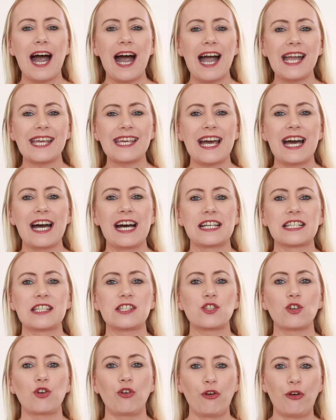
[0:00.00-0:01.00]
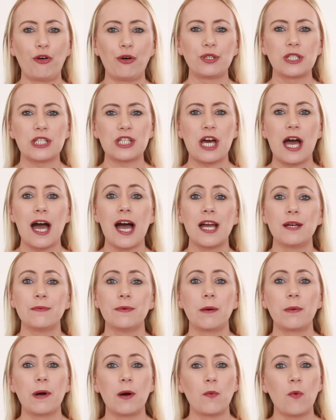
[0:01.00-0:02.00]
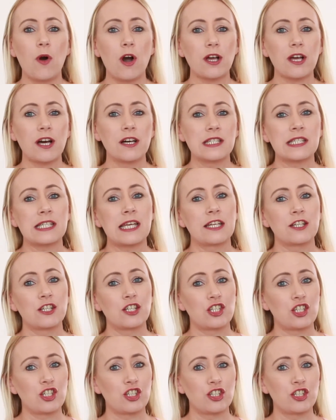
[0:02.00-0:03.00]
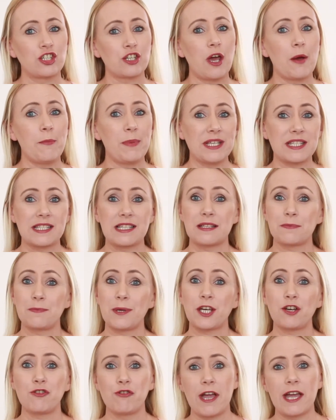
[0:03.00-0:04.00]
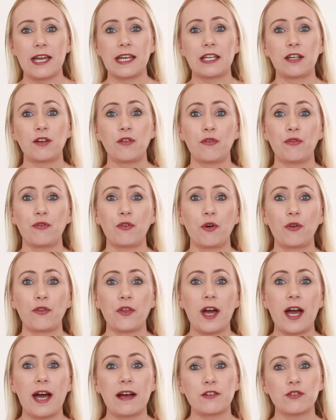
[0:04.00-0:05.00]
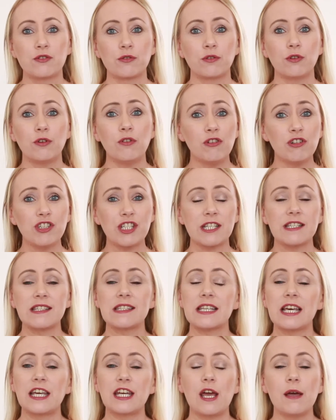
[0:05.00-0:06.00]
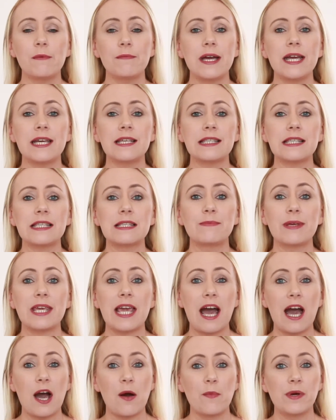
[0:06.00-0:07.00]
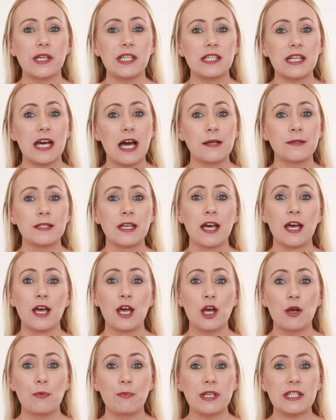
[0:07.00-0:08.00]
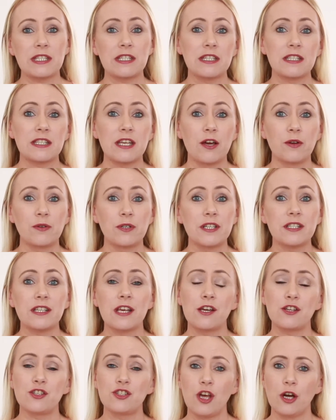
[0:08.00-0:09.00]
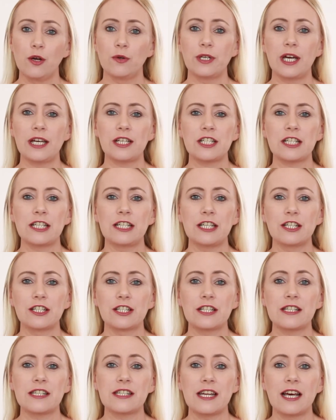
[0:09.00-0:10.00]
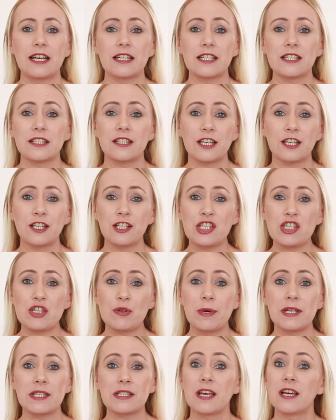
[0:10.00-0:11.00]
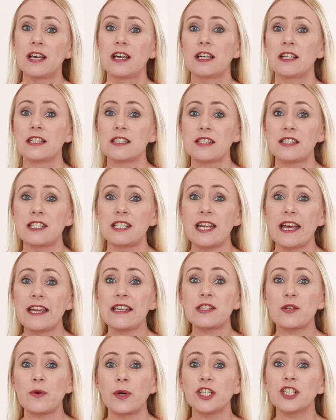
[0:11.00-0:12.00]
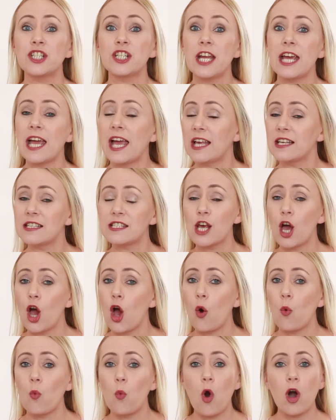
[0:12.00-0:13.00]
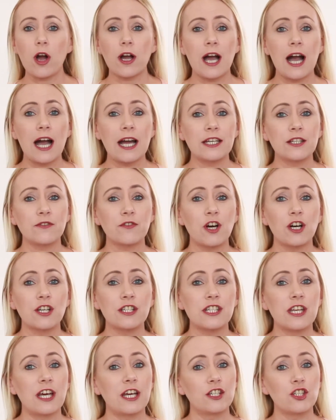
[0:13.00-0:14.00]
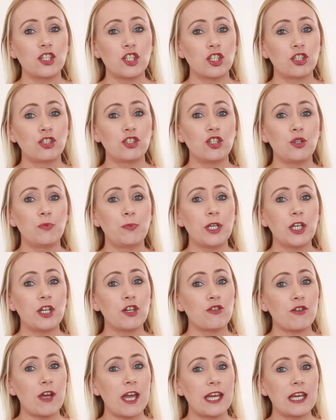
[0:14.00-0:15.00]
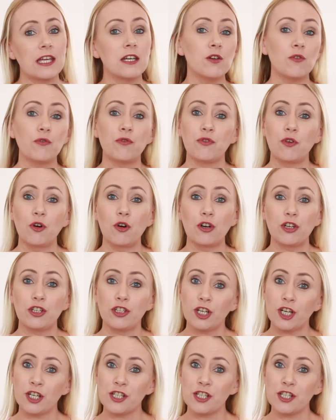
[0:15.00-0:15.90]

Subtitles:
I get asked all the time about what content should a business be creating for the actual audience, and it amazes me how many times business owners don't actually understand their customers. So today's question is, what kind of content should you be creating for your